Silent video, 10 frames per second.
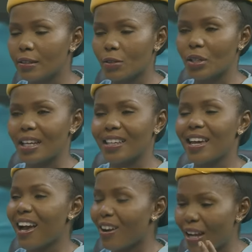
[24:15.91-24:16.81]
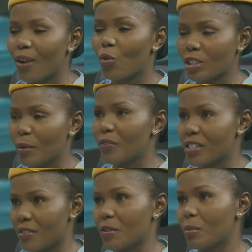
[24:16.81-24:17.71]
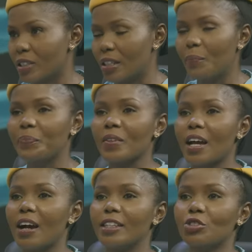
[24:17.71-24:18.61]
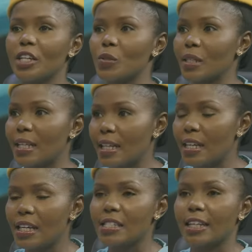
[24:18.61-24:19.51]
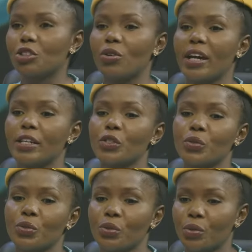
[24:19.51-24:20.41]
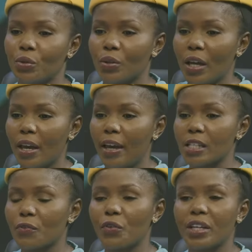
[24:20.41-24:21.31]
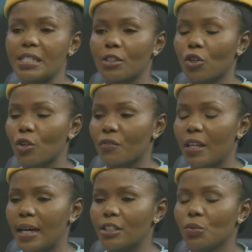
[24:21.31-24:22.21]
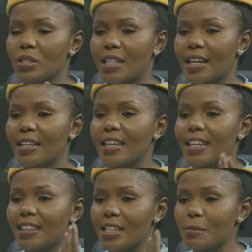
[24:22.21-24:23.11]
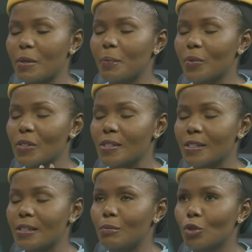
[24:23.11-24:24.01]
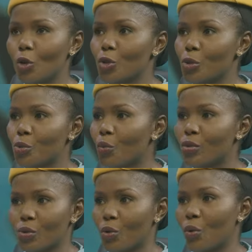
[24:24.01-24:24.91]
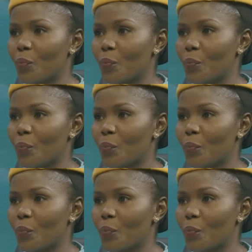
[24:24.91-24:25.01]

Mm. She was like, I, I, wash my face every morning. I try to cleanse. I try to exfoliate and all of that. And she was like, these pimples seem not to want to go.